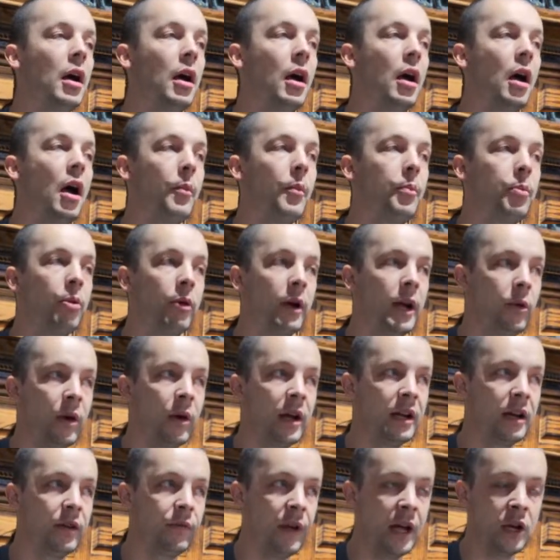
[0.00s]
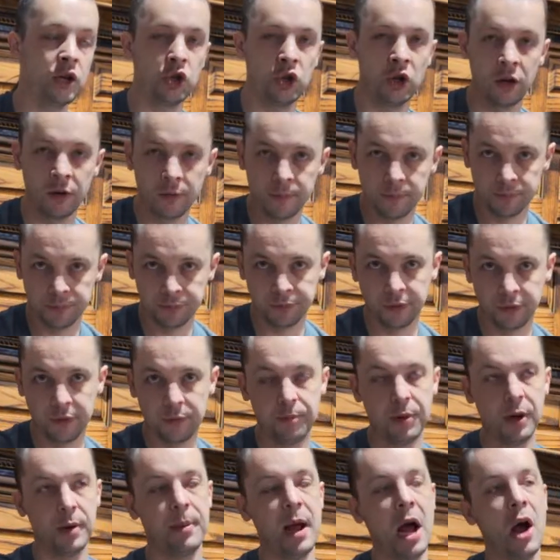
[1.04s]
pre-written adventure, but
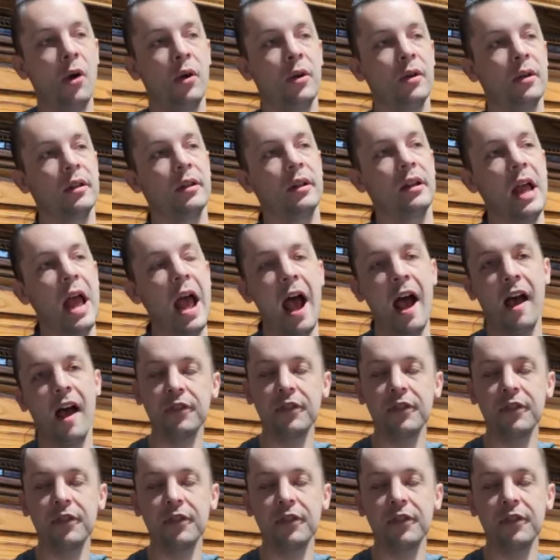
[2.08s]
about half the